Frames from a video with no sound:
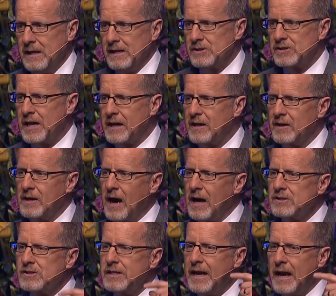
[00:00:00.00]
Second,
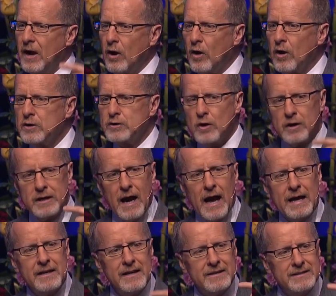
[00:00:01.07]
God's character
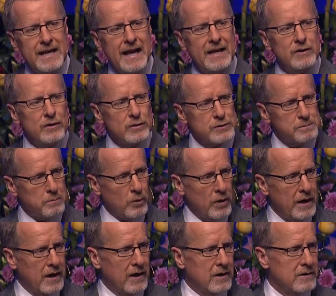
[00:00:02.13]
guided Daniel's
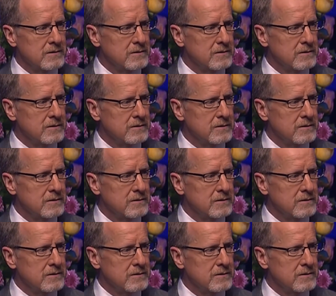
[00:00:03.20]
prayer.